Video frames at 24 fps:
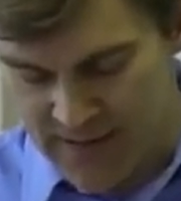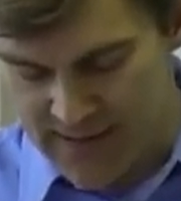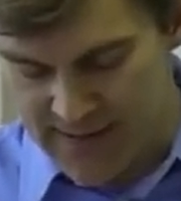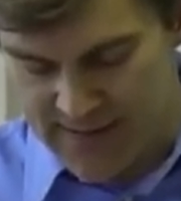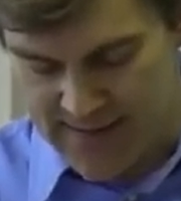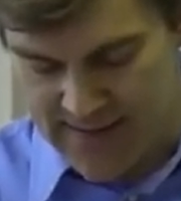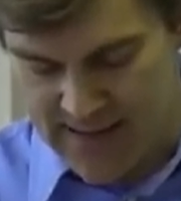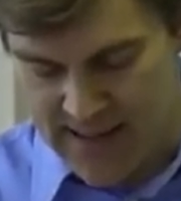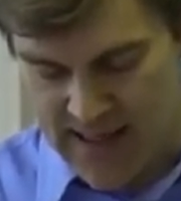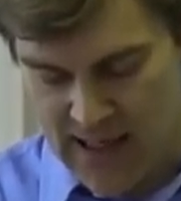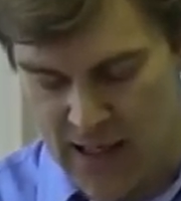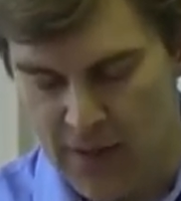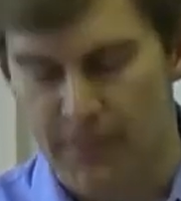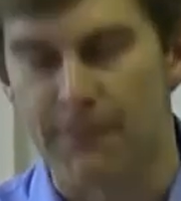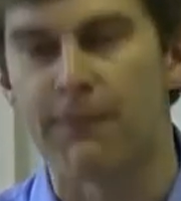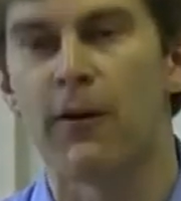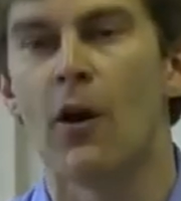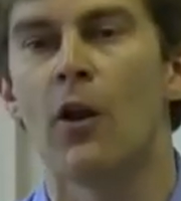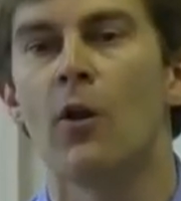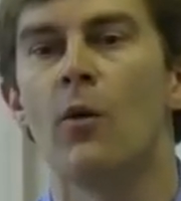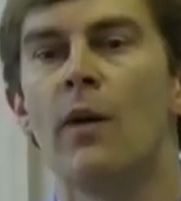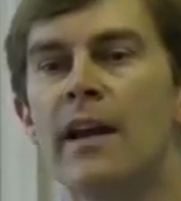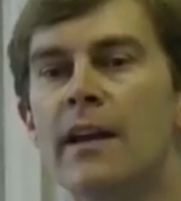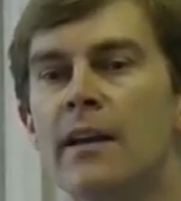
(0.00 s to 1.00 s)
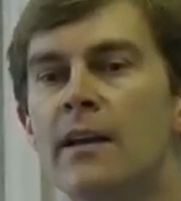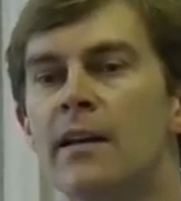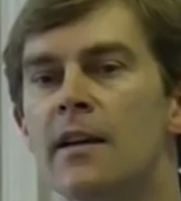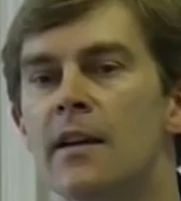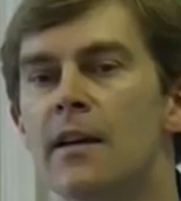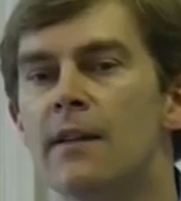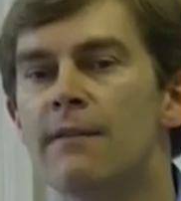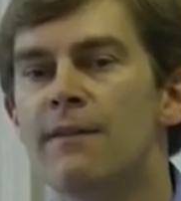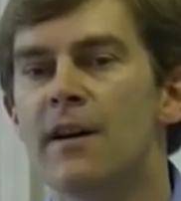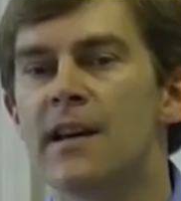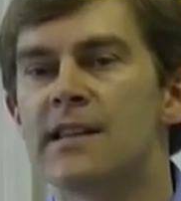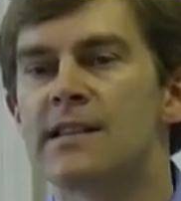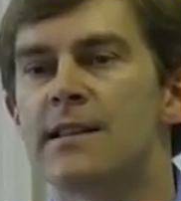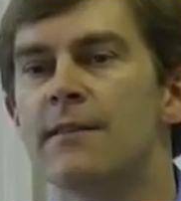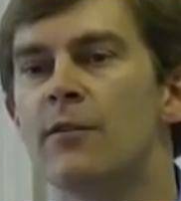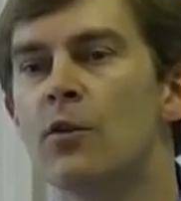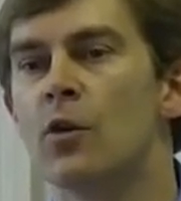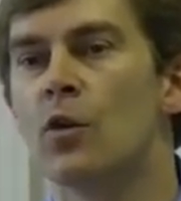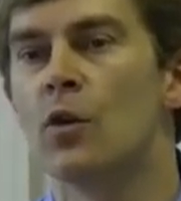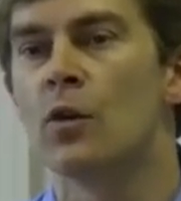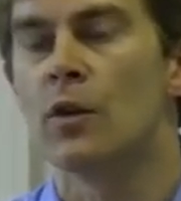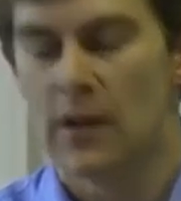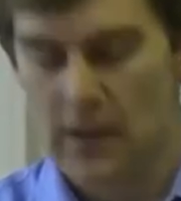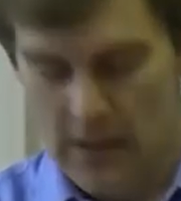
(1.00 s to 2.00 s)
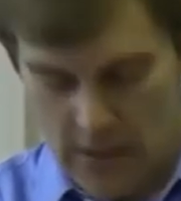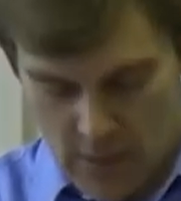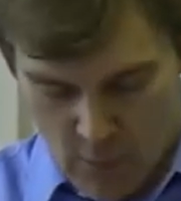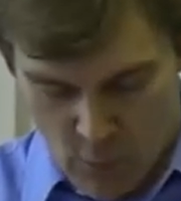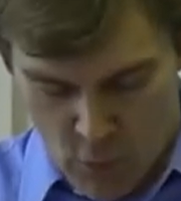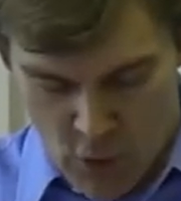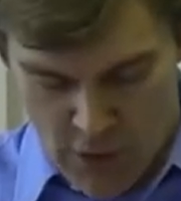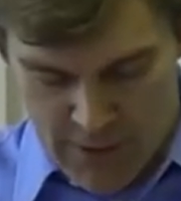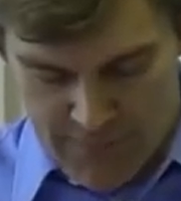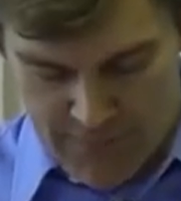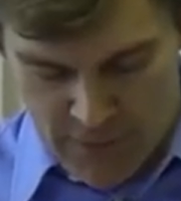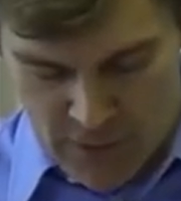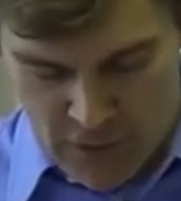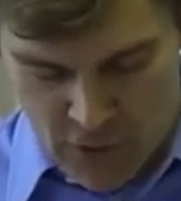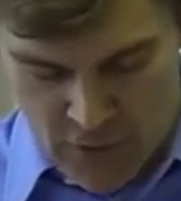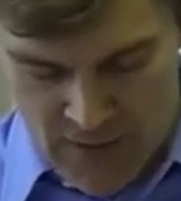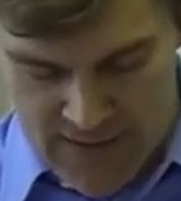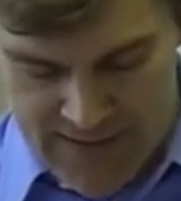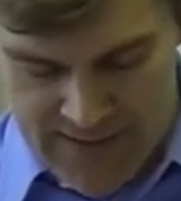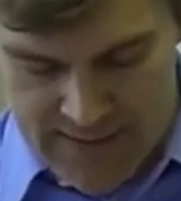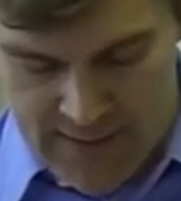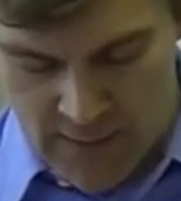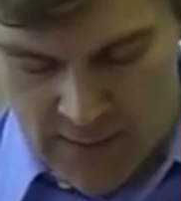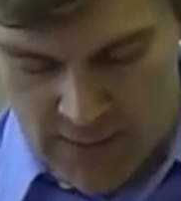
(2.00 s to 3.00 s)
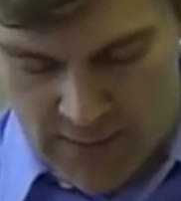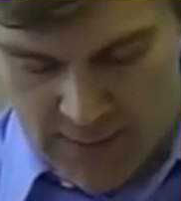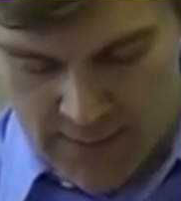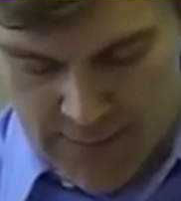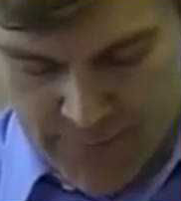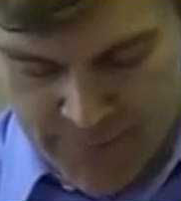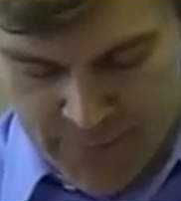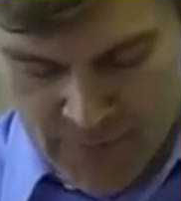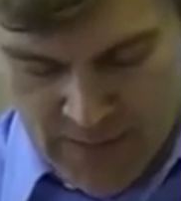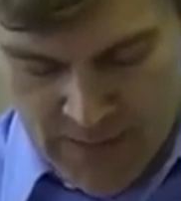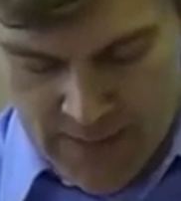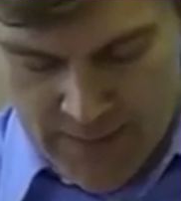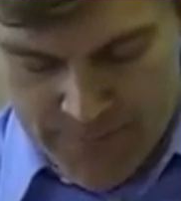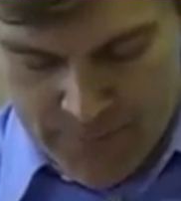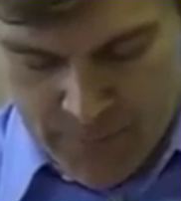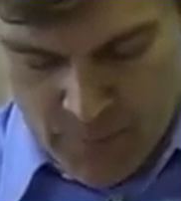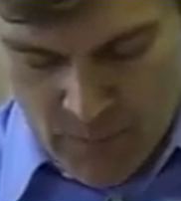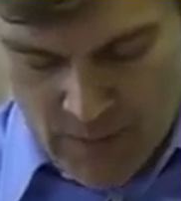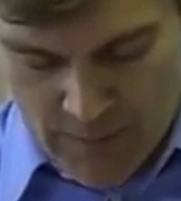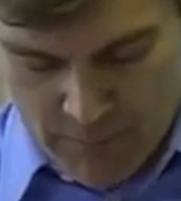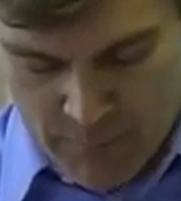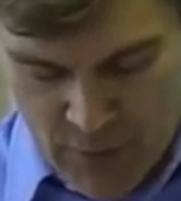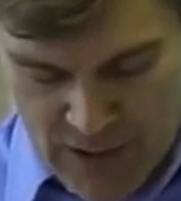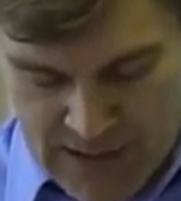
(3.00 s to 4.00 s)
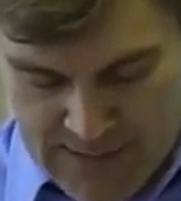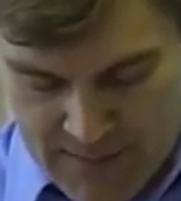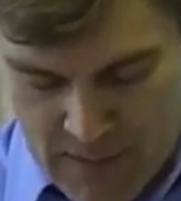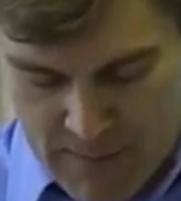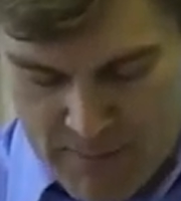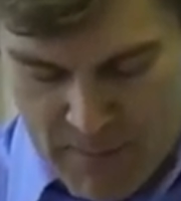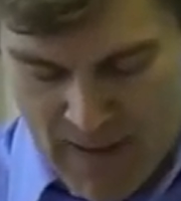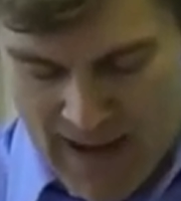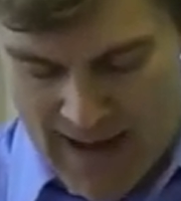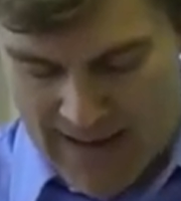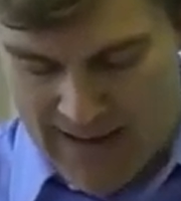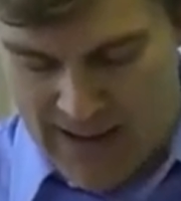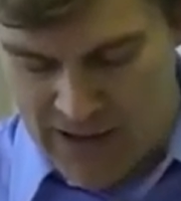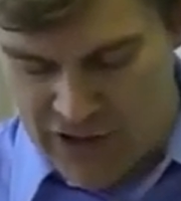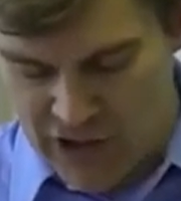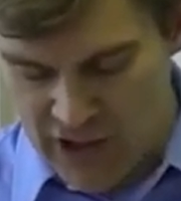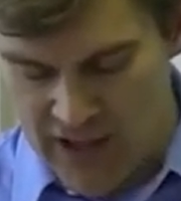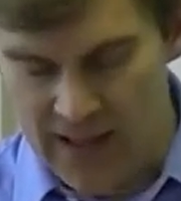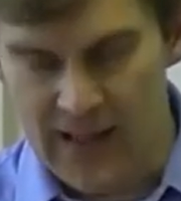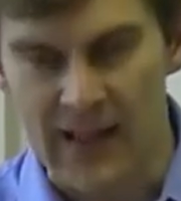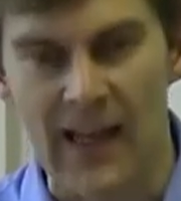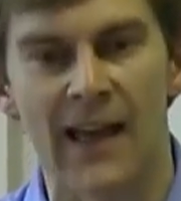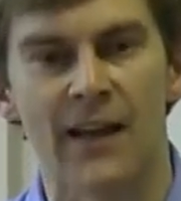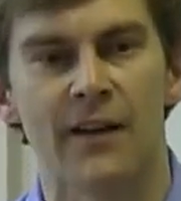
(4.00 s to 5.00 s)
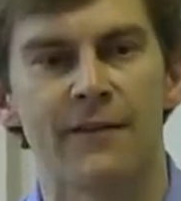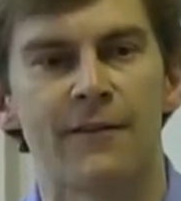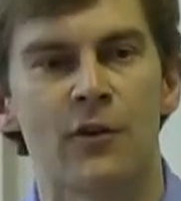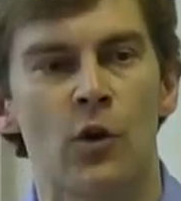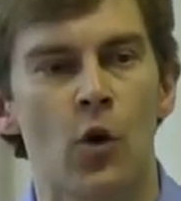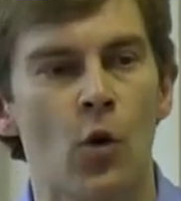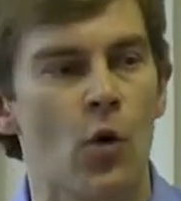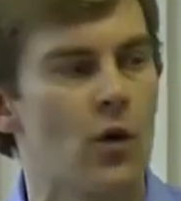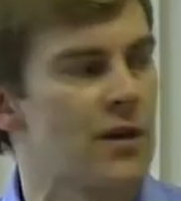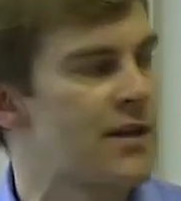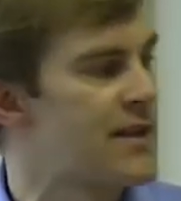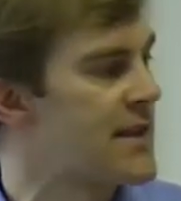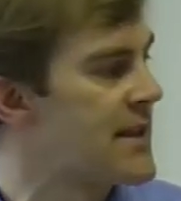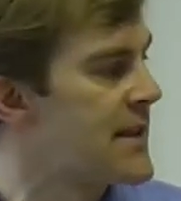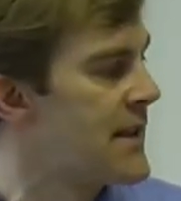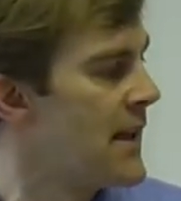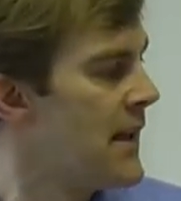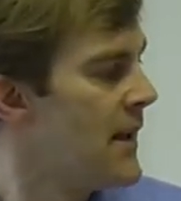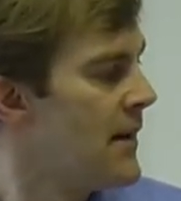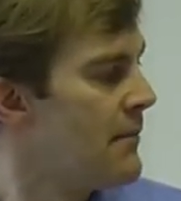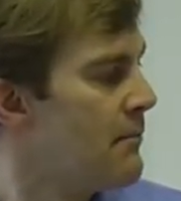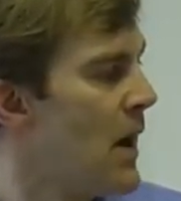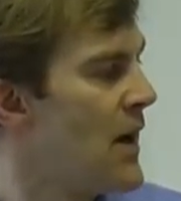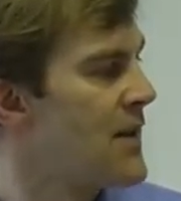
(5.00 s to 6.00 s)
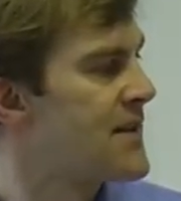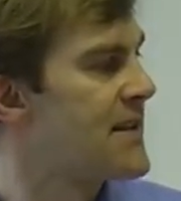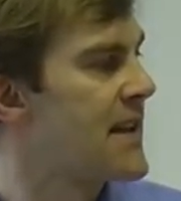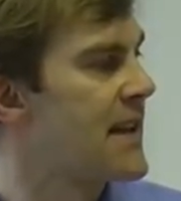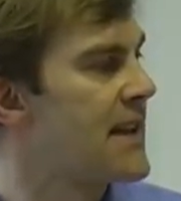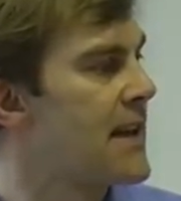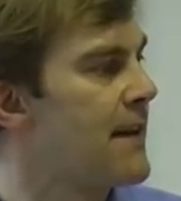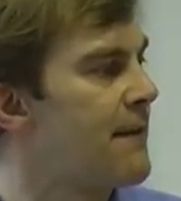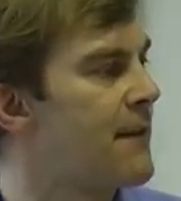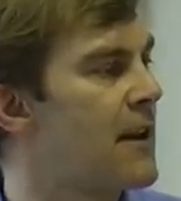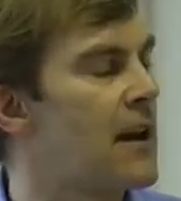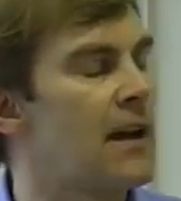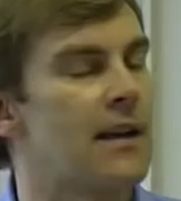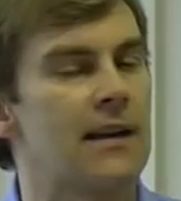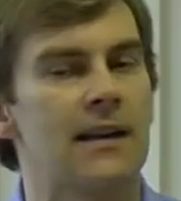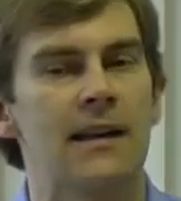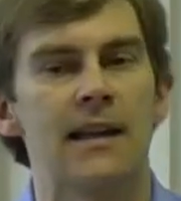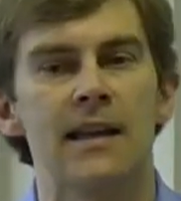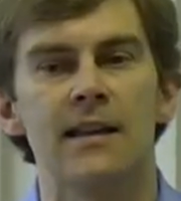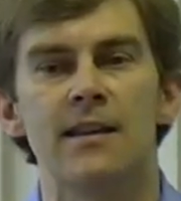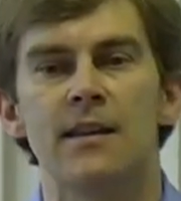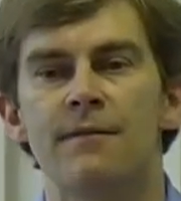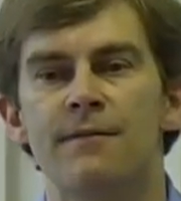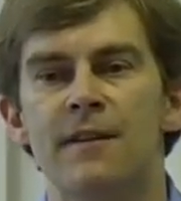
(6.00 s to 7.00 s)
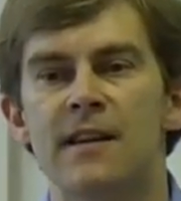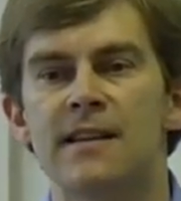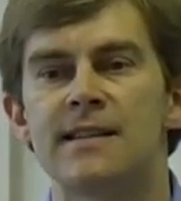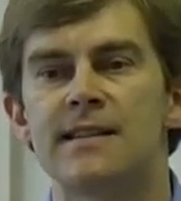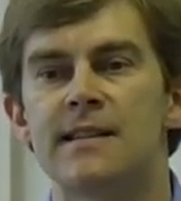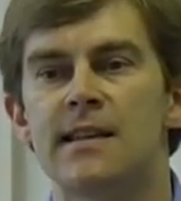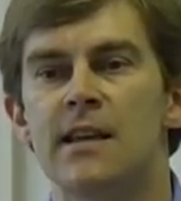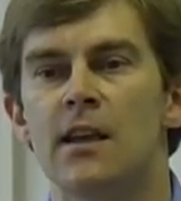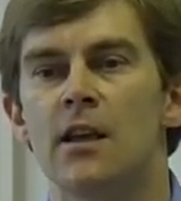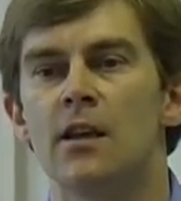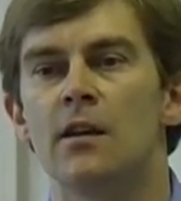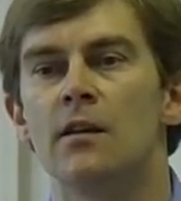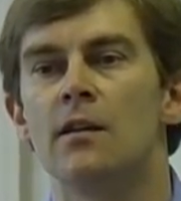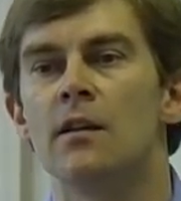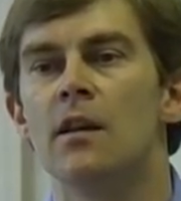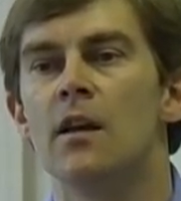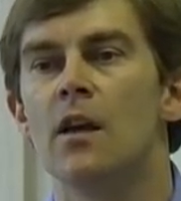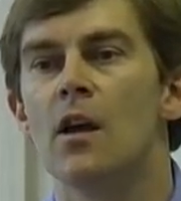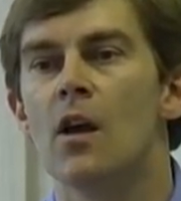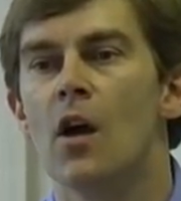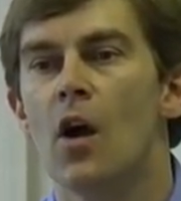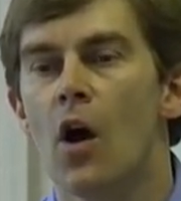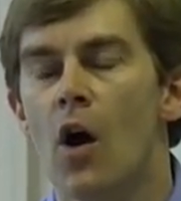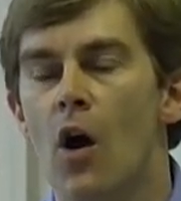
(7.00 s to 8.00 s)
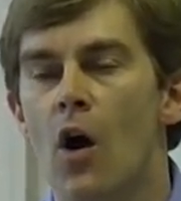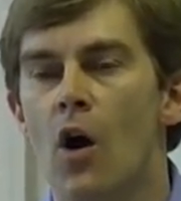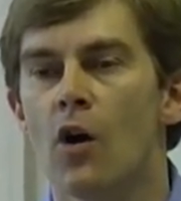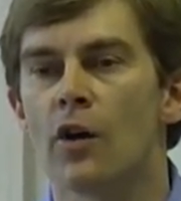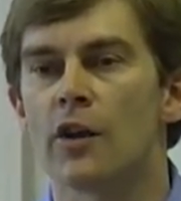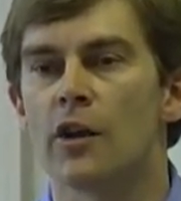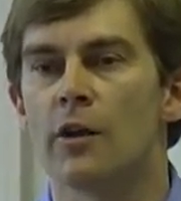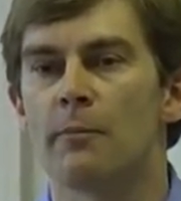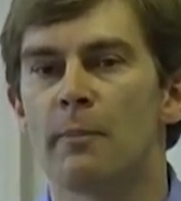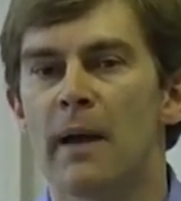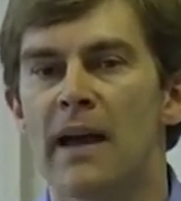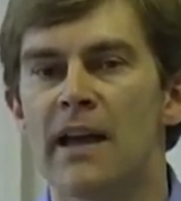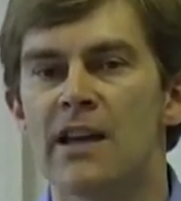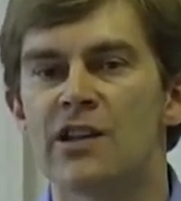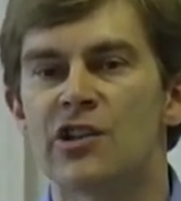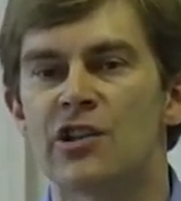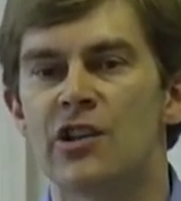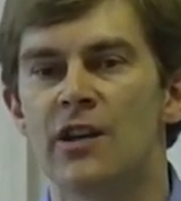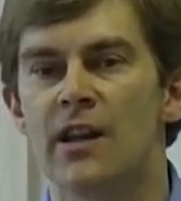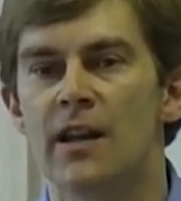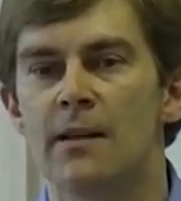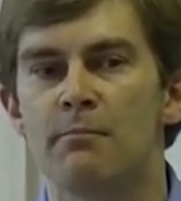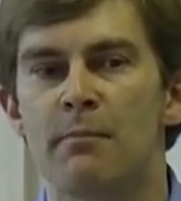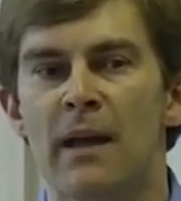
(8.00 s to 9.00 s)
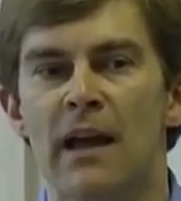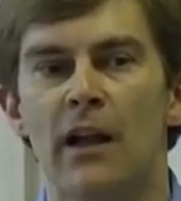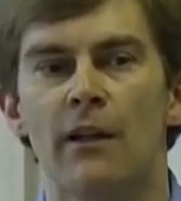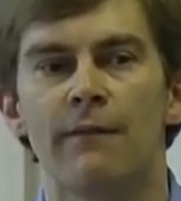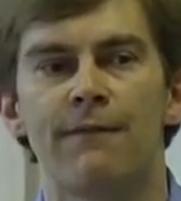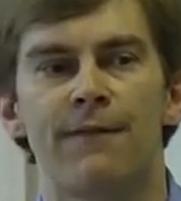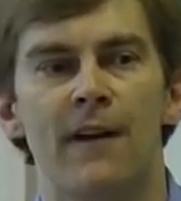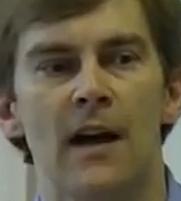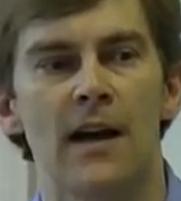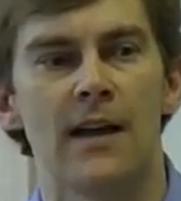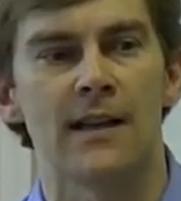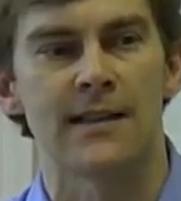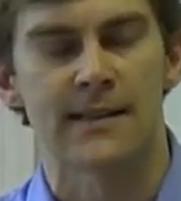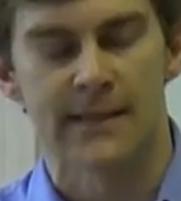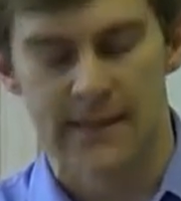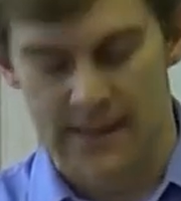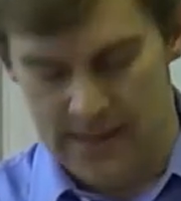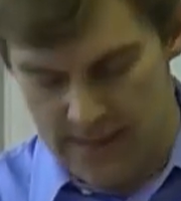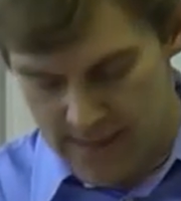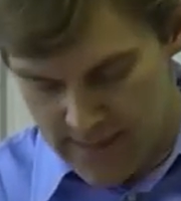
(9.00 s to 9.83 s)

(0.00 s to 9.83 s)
this year, following, first of all, Waterford Crystal, Prismy Packaging, and of course, most significantly, the Vistian occupation in Belfast,